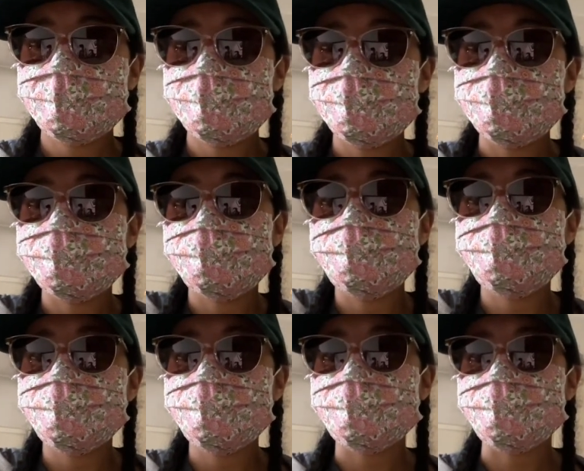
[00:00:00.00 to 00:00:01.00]
in
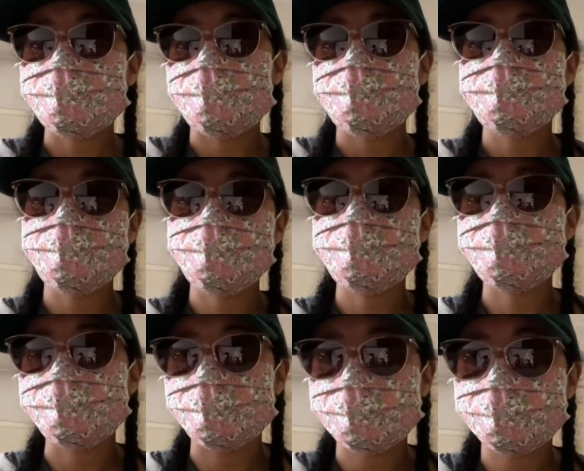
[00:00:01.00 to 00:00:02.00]
keeping of the
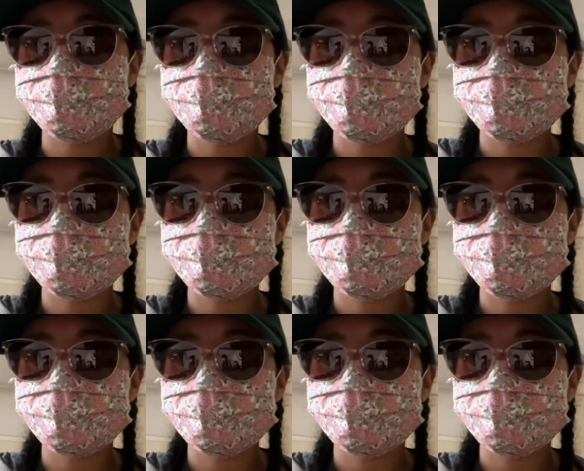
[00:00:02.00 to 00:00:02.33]
characteristics